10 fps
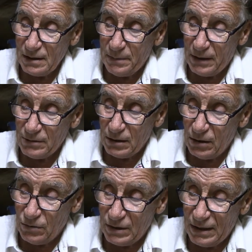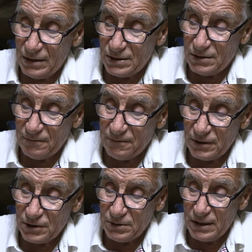about the loneliness and
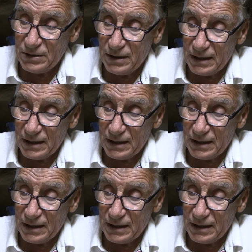frustration